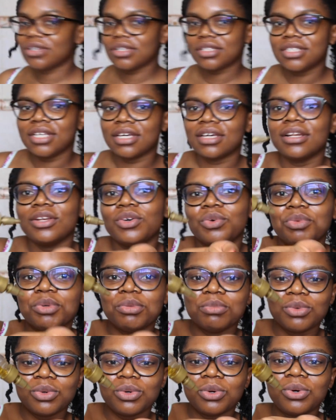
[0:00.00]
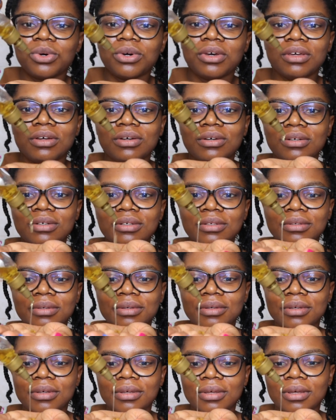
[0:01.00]
gonna take a little bit more oil,
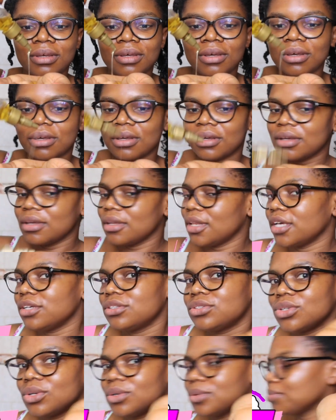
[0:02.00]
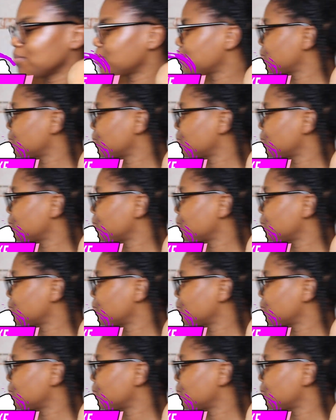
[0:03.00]
like so,